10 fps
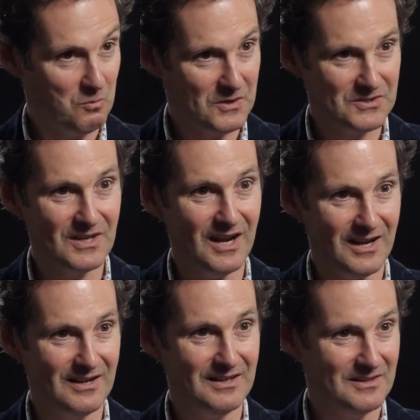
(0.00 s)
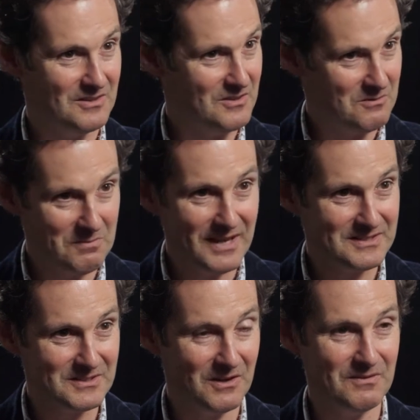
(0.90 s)
which are the
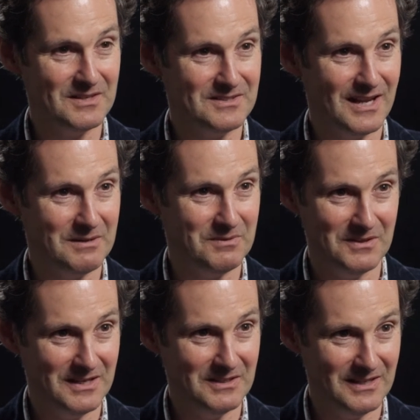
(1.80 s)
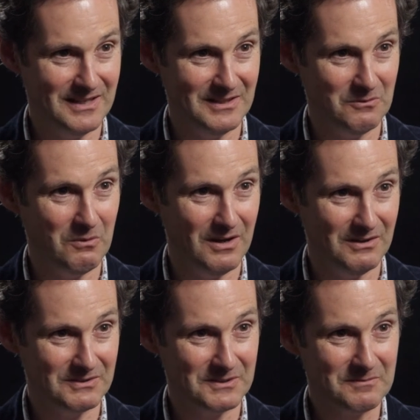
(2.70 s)
best of their type in the
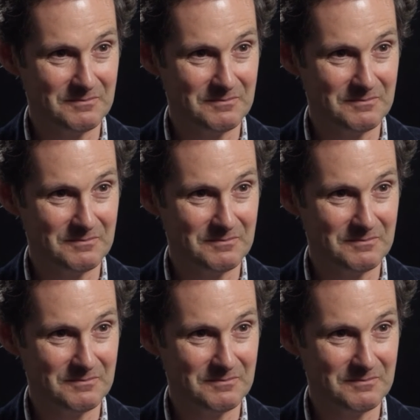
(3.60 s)
world.